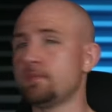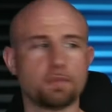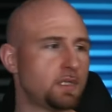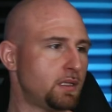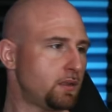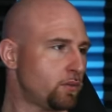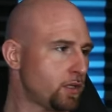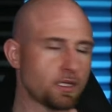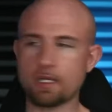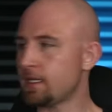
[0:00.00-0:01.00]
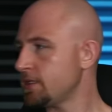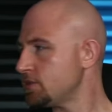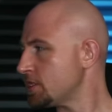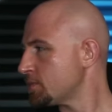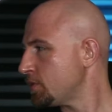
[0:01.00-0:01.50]
Where did I
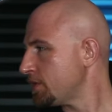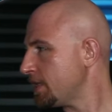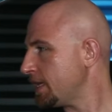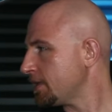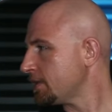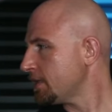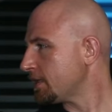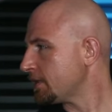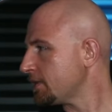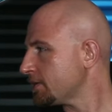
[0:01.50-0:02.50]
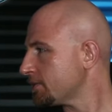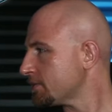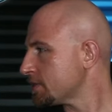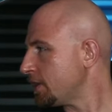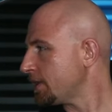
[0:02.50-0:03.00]
just put that link?
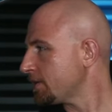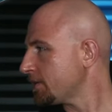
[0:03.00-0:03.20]
Sorry.